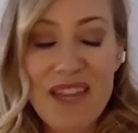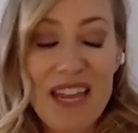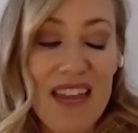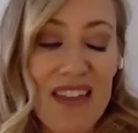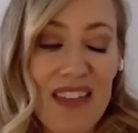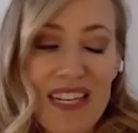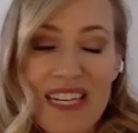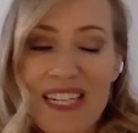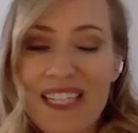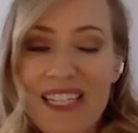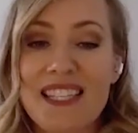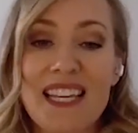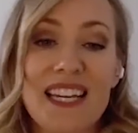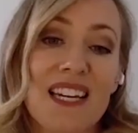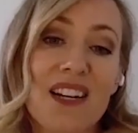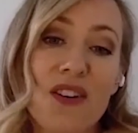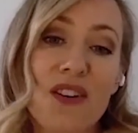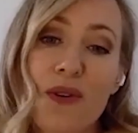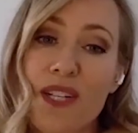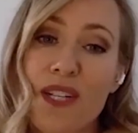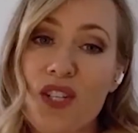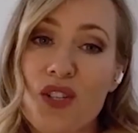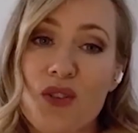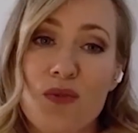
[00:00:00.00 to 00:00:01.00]
And then his
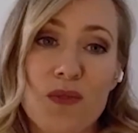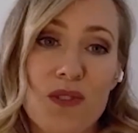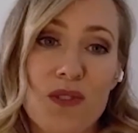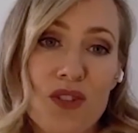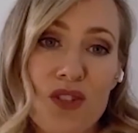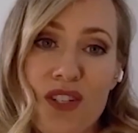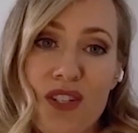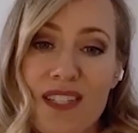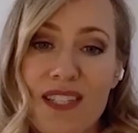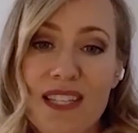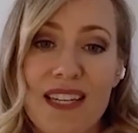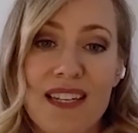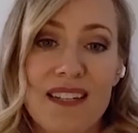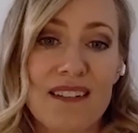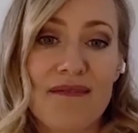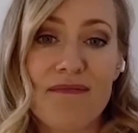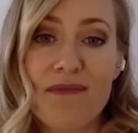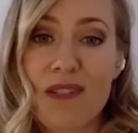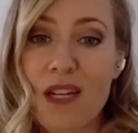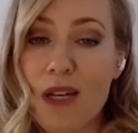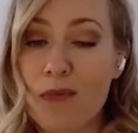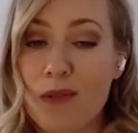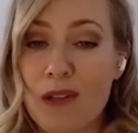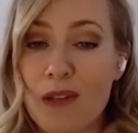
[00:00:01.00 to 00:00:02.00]
second question was just like,
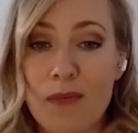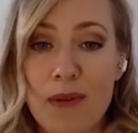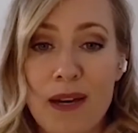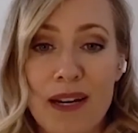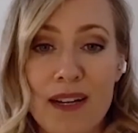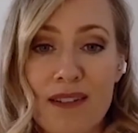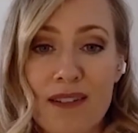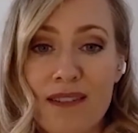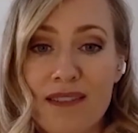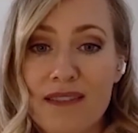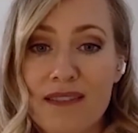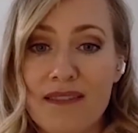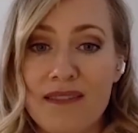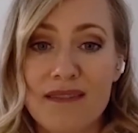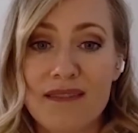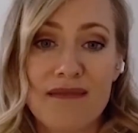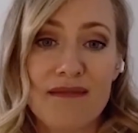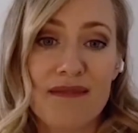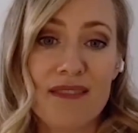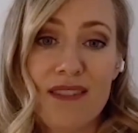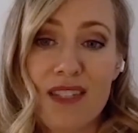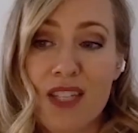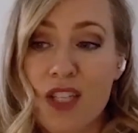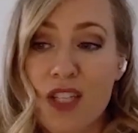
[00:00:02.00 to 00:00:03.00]
tell me about
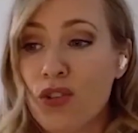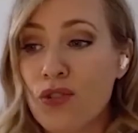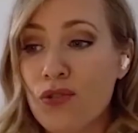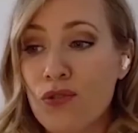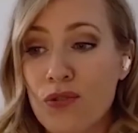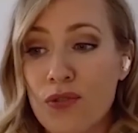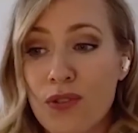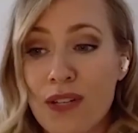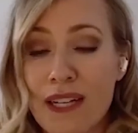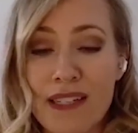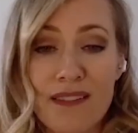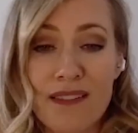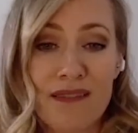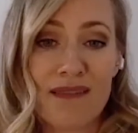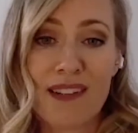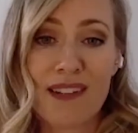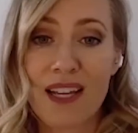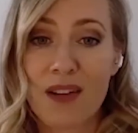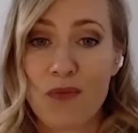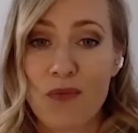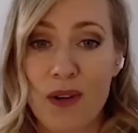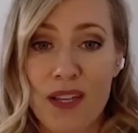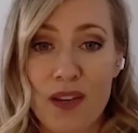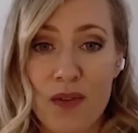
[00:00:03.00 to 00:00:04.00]
you and,
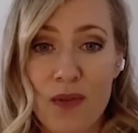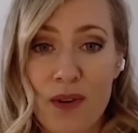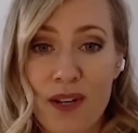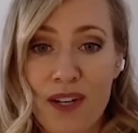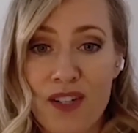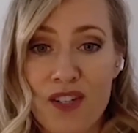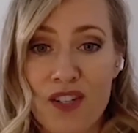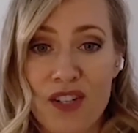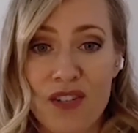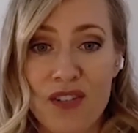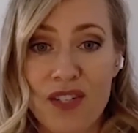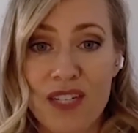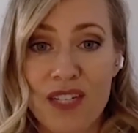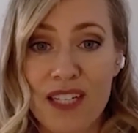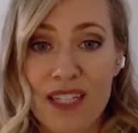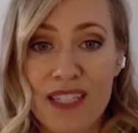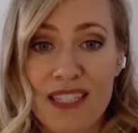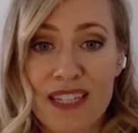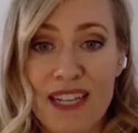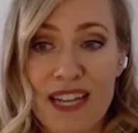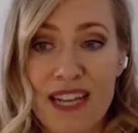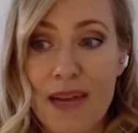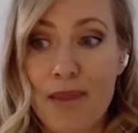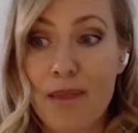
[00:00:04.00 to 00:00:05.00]
and what you want to do
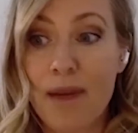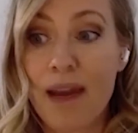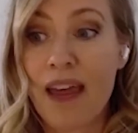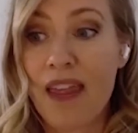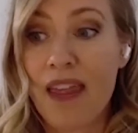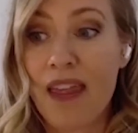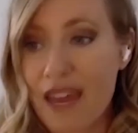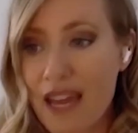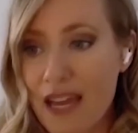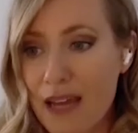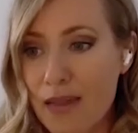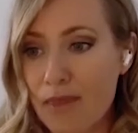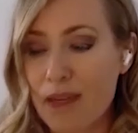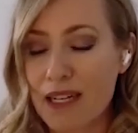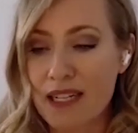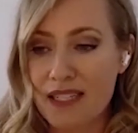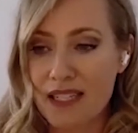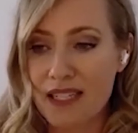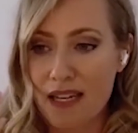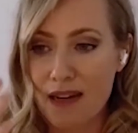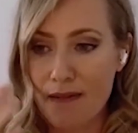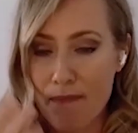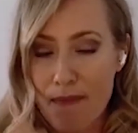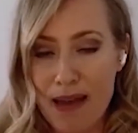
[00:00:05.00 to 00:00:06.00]
here. And by then,
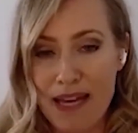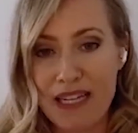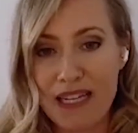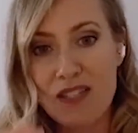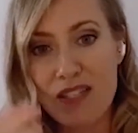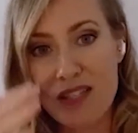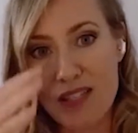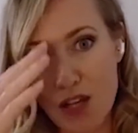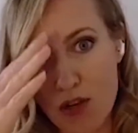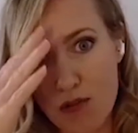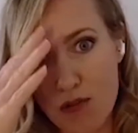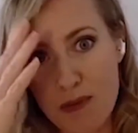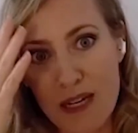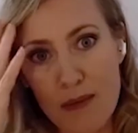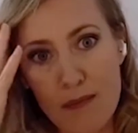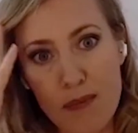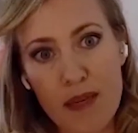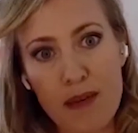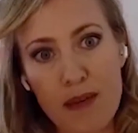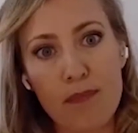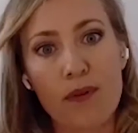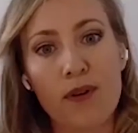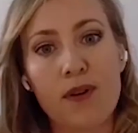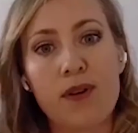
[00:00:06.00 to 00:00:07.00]
because I'd met so many
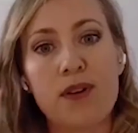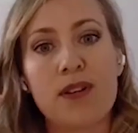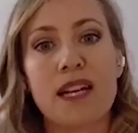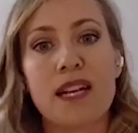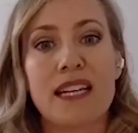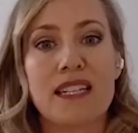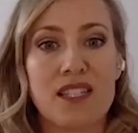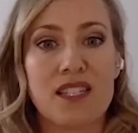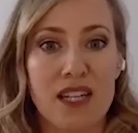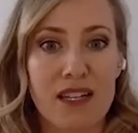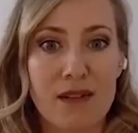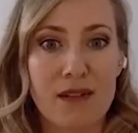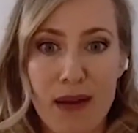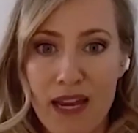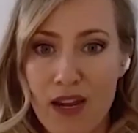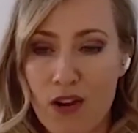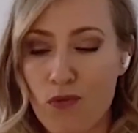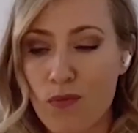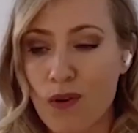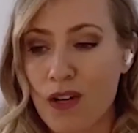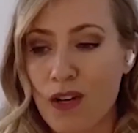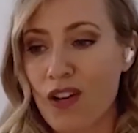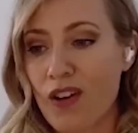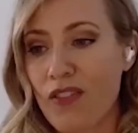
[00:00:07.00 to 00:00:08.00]
people and I'd done my
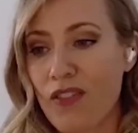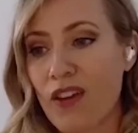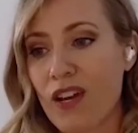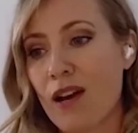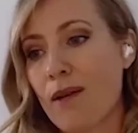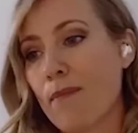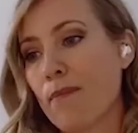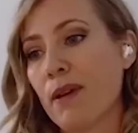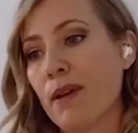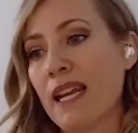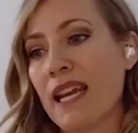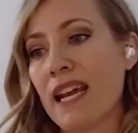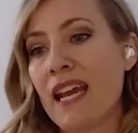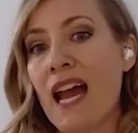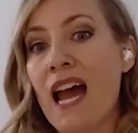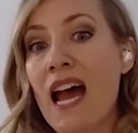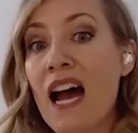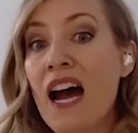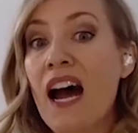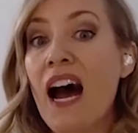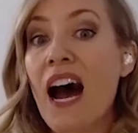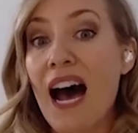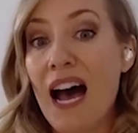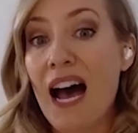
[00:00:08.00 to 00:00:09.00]
homework on the company,
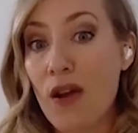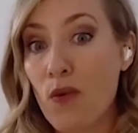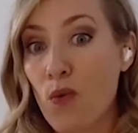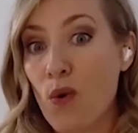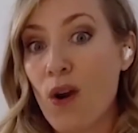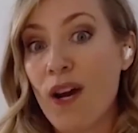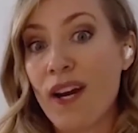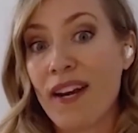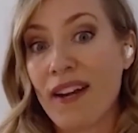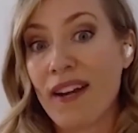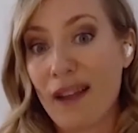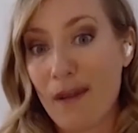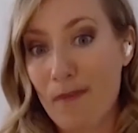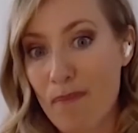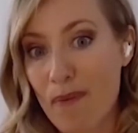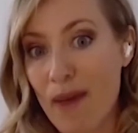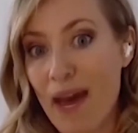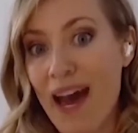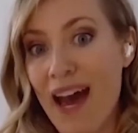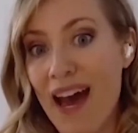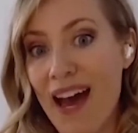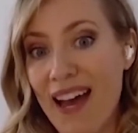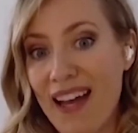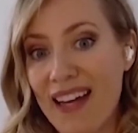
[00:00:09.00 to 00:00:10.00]
I wanted it
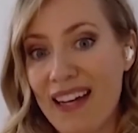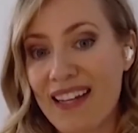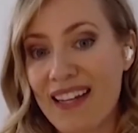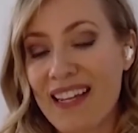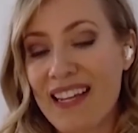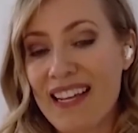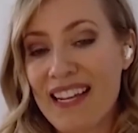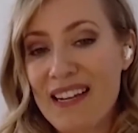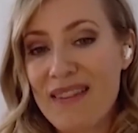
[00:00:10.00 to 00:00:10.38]
bad.